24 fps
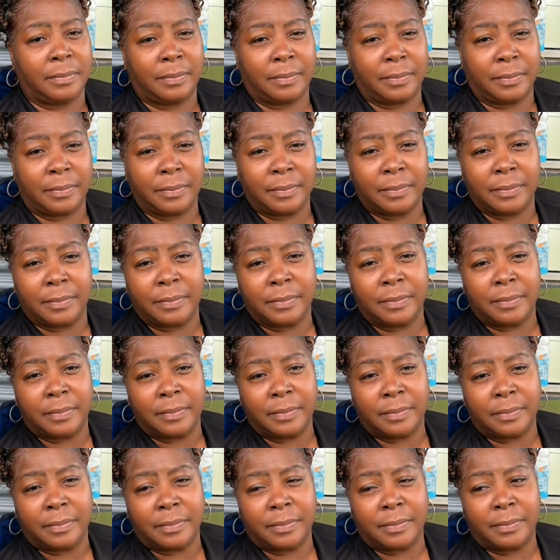
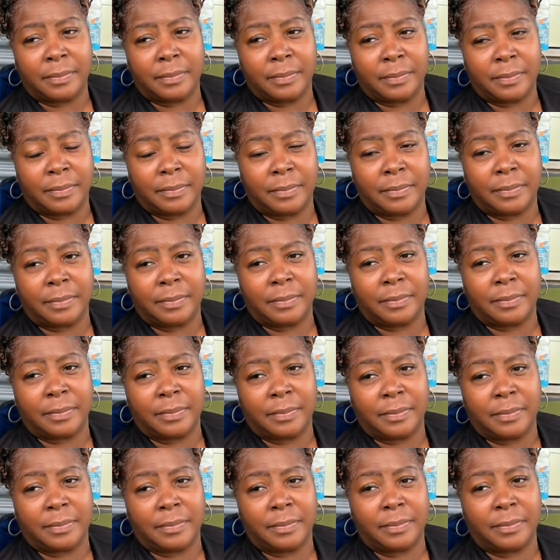
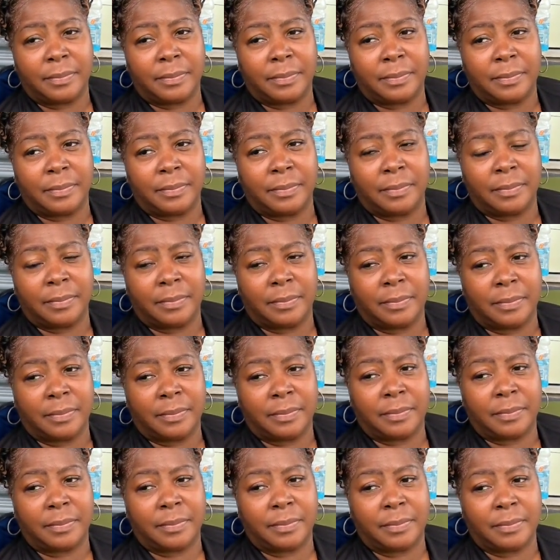
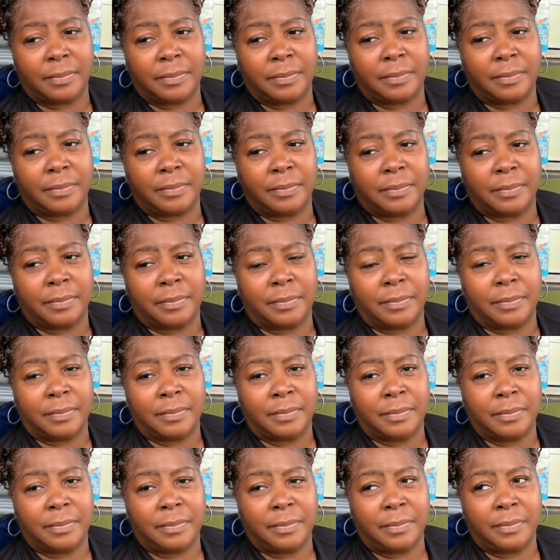
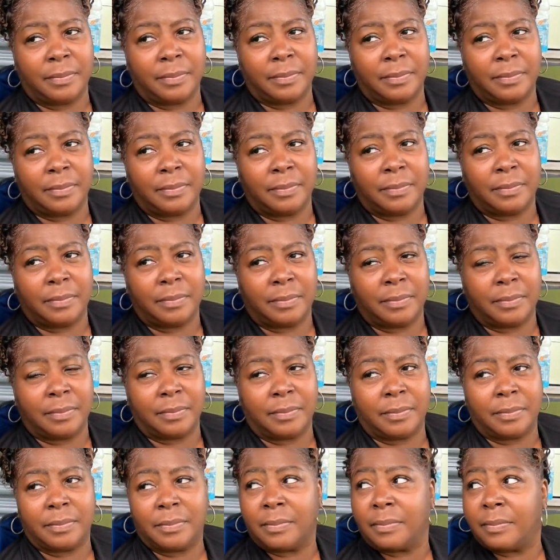
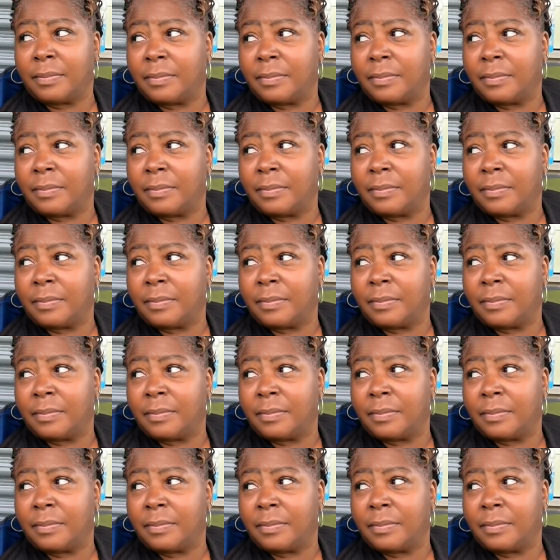No words are spoken by the person on screen.